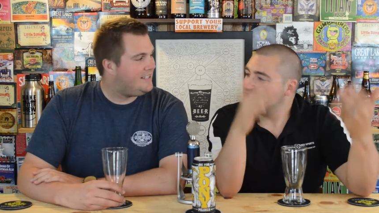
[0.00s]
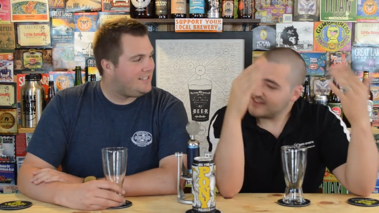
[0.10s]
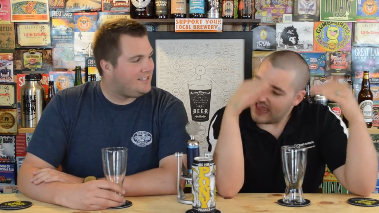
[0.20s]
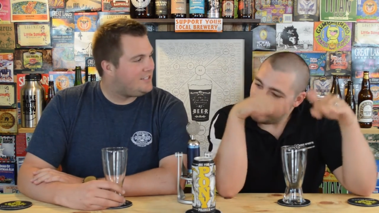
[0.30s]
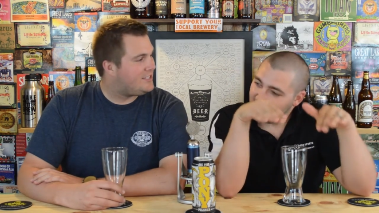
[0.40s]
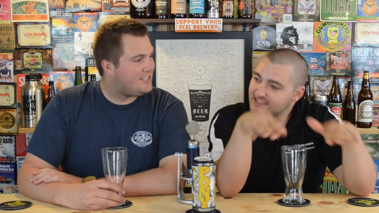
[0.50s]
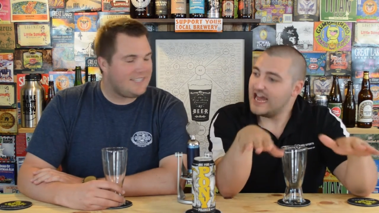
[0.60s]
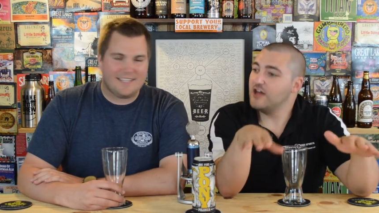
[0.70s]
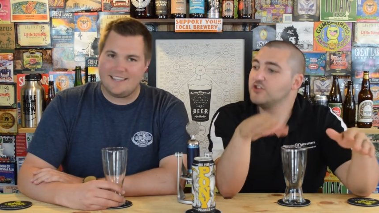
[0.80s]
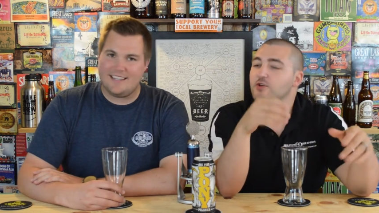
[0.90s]
Speaker 1: scale just, it
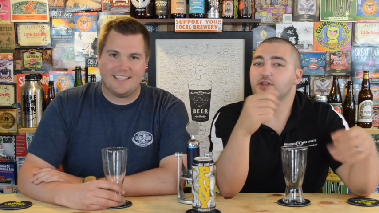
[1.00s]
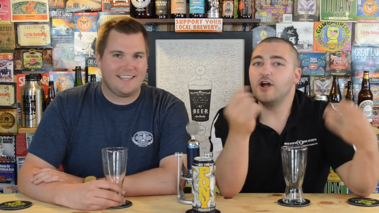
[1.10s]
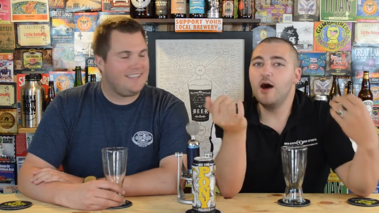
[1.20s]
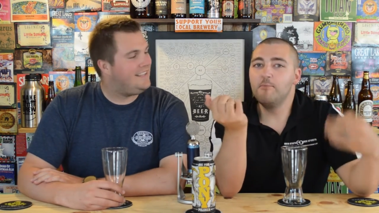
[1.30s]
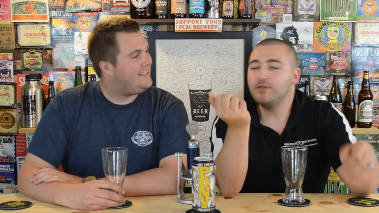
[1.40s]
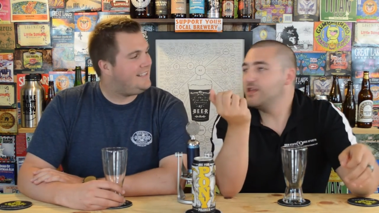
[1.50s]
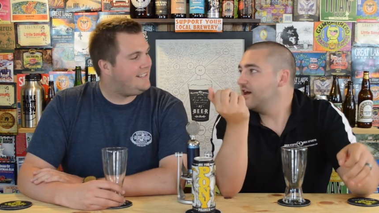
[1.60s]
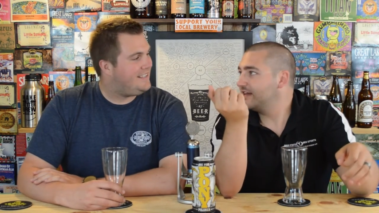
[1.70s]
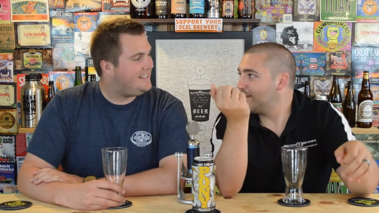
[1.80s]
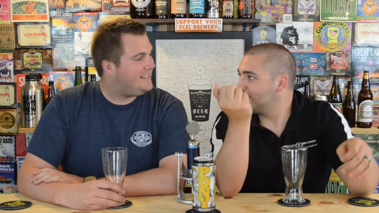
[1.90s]
down. Do a little
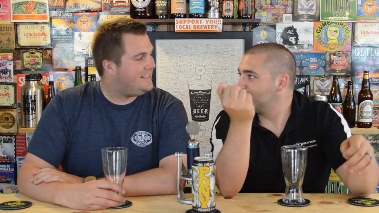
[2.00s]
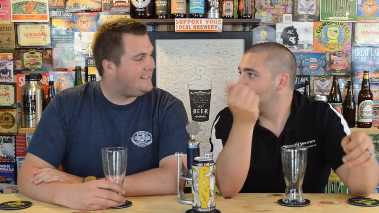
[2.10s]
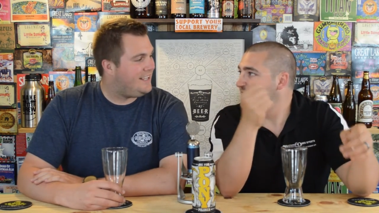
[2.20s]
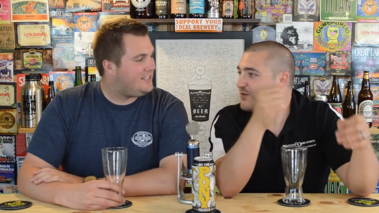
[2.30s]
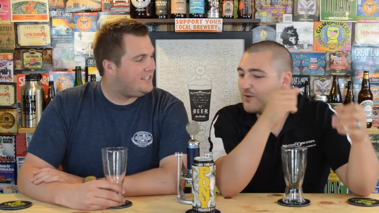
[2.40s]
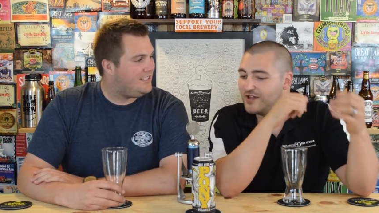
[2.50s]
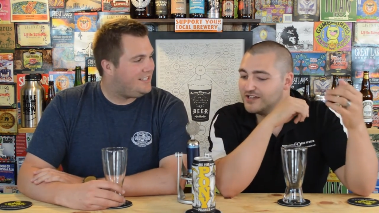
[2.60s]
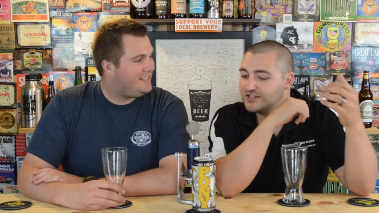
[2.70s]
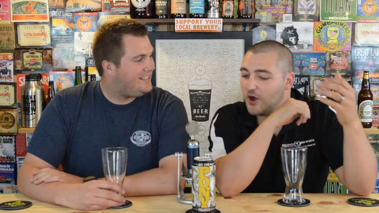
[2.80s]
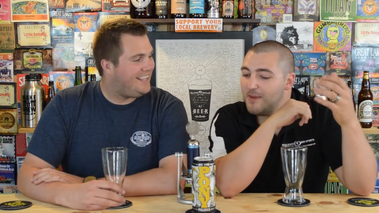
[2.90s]
unplugged episode, if you will,
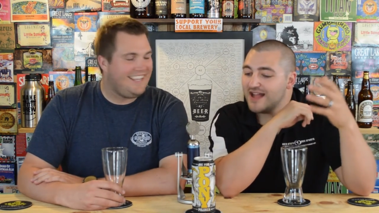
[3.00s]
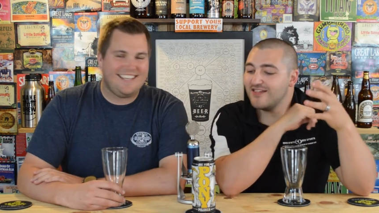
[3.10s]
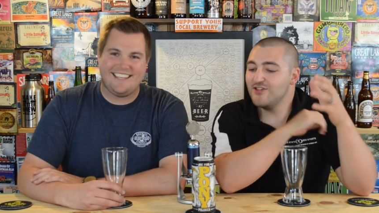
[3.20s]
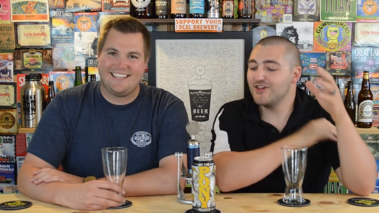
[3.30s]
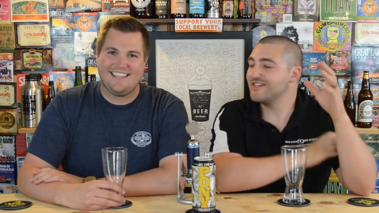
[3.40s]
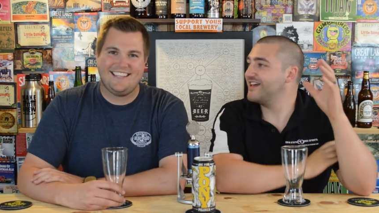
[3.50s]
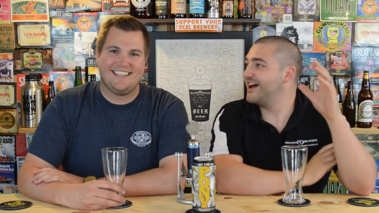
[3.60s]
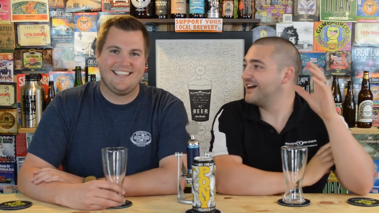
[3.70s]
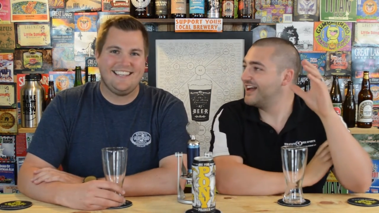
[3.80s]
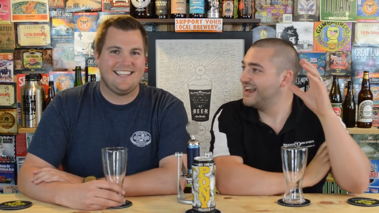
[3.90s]
and go back to just
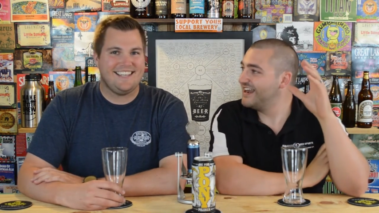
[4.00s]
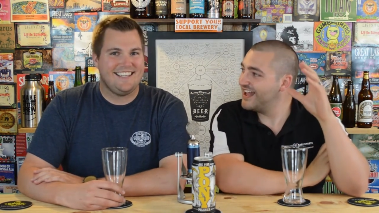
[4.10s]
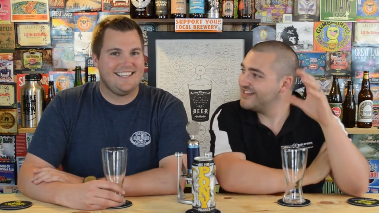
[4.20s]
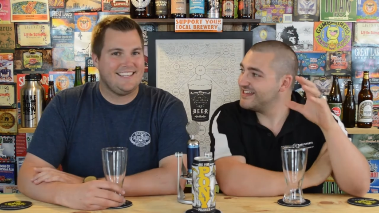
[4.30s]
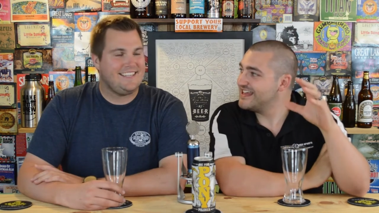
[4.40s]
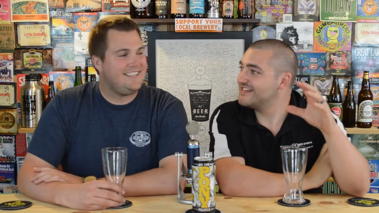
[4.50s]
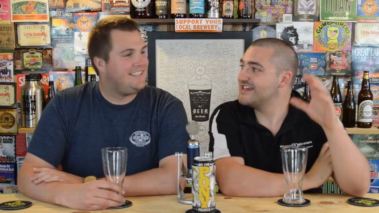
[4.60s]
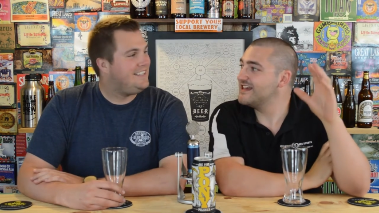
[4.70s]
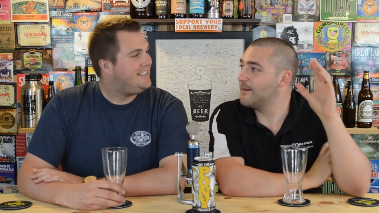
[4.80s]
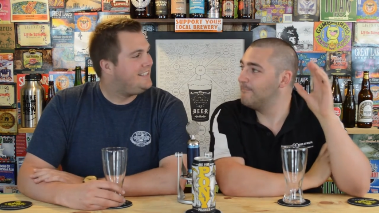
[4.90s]
a, a nice,
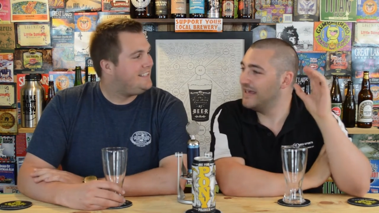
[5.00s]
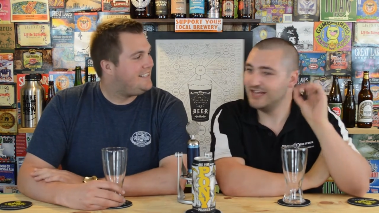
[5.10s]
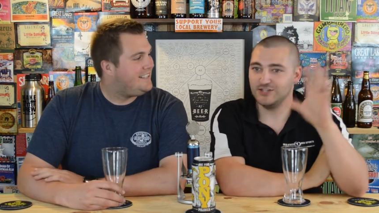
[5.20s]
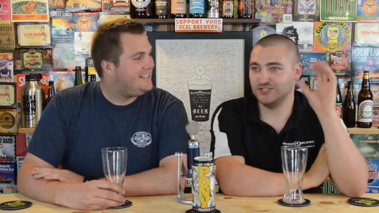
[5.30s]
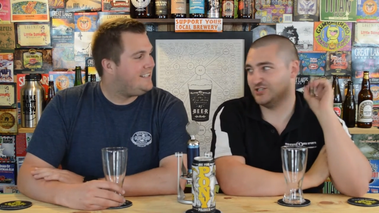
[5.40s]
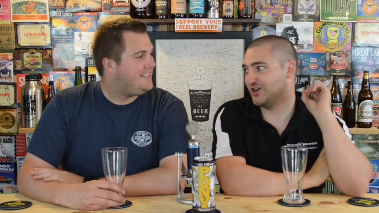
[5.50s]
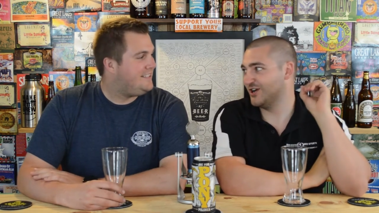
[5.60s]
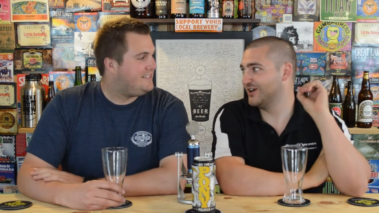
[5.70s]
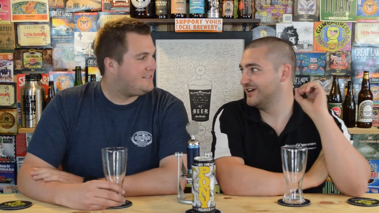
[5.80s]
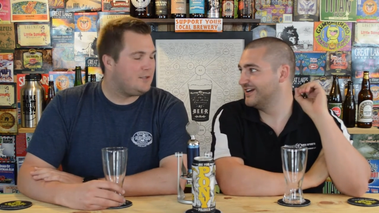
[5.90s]
easy
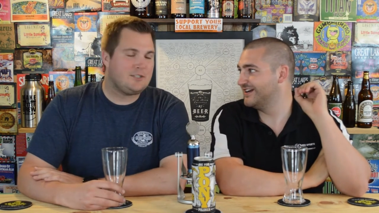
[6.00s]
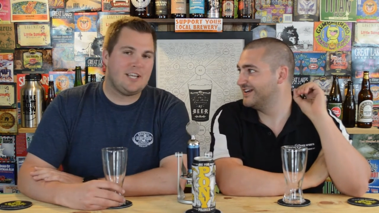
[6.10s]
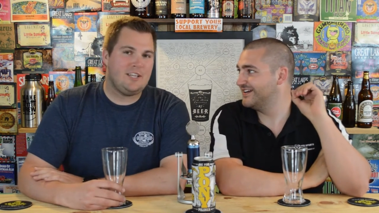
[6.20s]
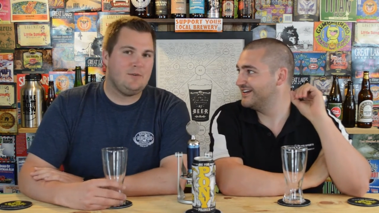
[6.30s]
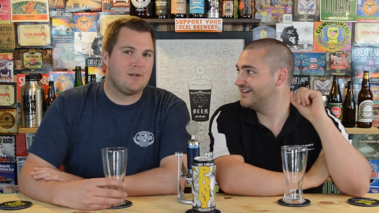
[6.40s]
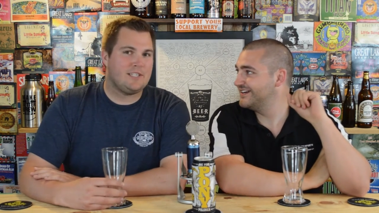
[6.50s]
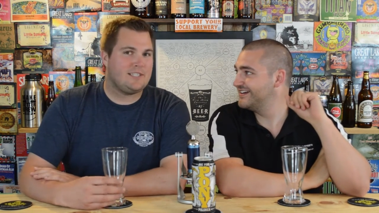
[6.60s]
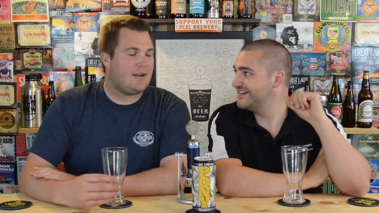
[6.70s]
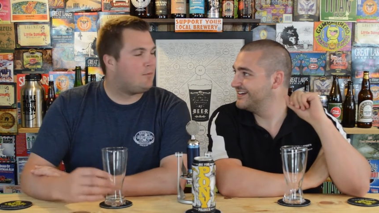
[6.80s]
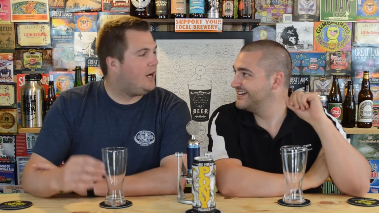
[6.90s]
pilsner. So
Speaker 2: you're saying you want to
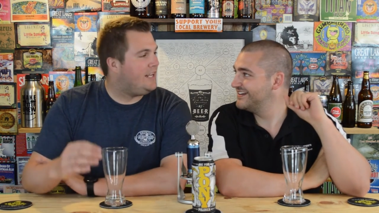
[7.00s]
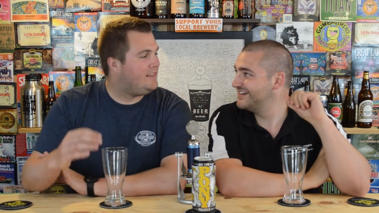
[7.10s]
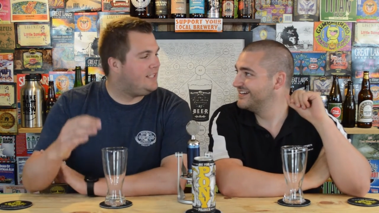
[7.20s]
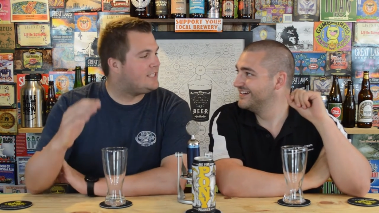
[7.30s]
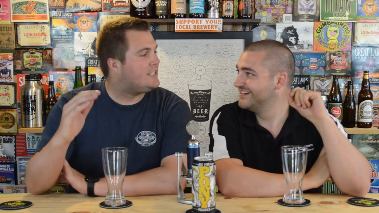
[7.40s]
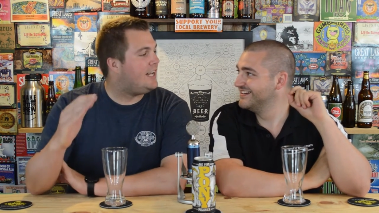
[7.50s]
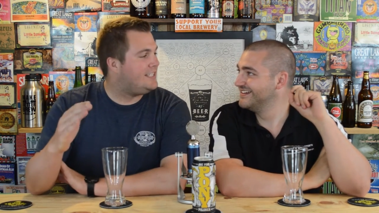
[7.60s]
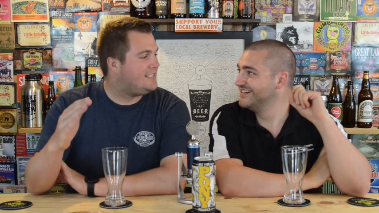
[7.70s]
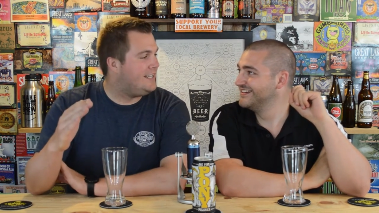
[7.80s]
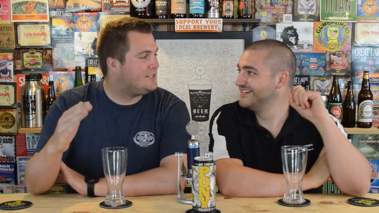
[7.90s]
stop riding these
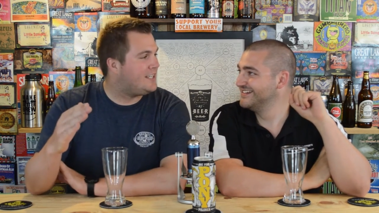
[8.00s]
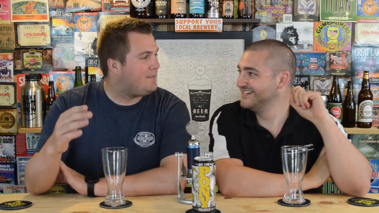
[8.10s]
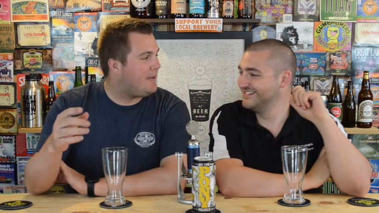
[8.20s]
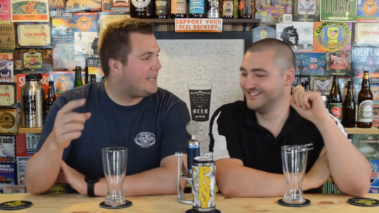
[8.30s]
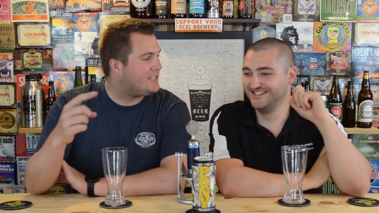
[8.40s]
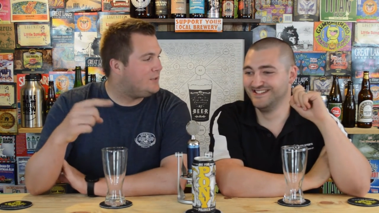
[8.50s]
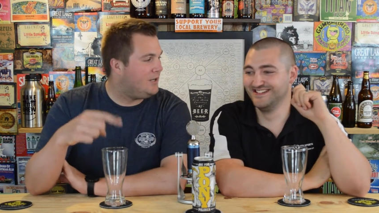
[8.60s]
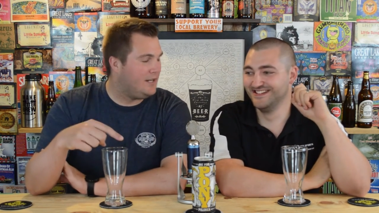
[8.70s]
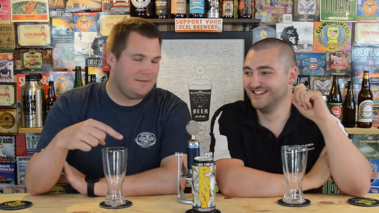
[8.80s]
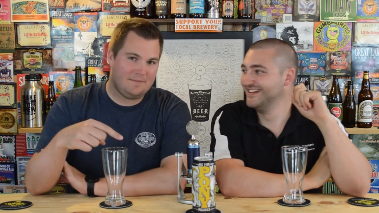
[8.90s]
Clydesdales and get back to
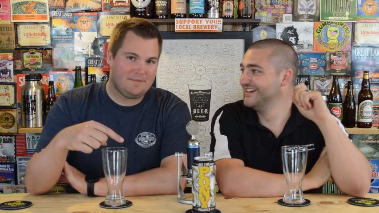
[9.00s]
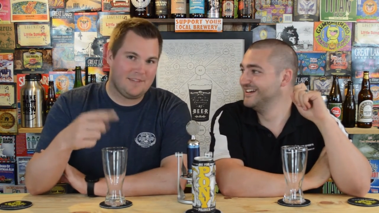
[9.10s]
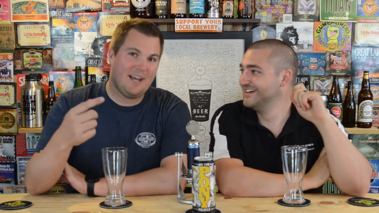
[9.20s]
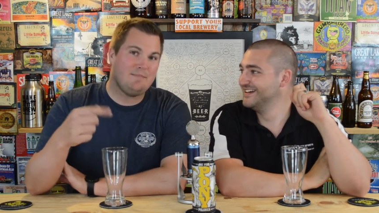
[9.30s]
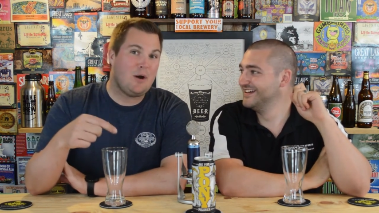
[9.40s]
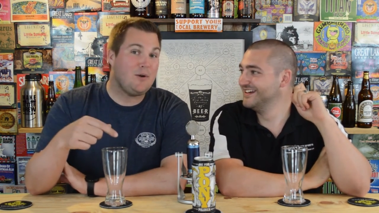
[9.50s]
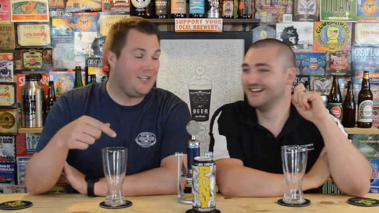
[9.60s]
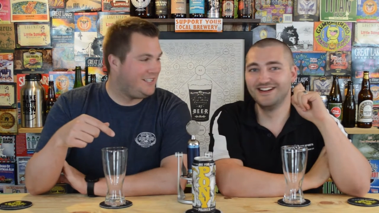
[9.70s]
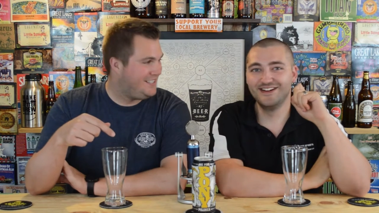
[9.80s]
a, a pony?